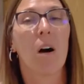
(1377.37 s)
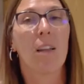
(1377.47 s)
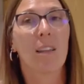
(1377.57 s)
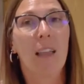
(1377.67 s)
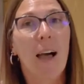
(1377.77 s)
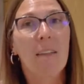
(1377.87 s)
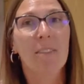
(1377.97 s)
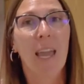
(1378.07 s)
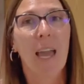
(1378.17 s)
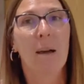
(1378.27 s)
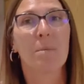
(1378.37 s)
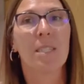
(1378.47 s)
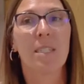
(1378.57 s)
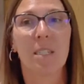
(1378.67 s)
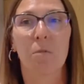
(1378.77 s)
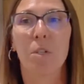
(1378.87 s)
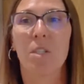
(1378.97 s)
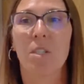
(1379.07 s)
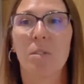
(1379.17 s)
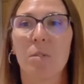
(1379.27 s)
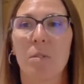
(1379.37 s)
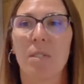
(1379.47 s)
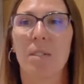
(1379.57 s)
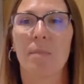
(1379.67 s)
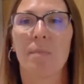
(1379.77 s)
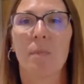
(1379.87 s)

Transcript: on live cams in different zoos.